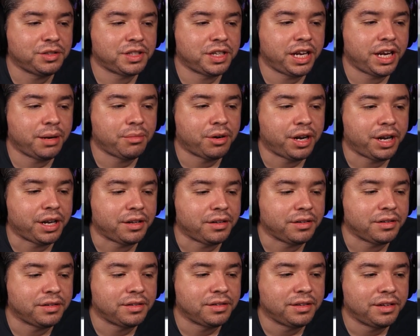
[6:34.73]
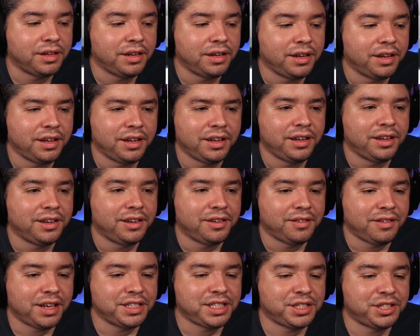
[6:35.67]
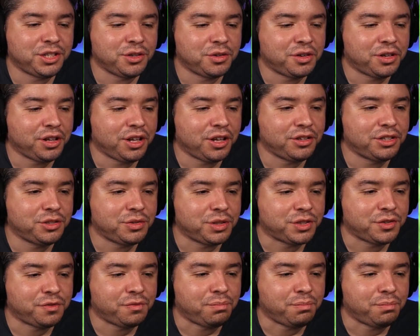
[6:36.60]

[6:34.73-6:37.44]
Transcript: camera angle? Why is it so close to his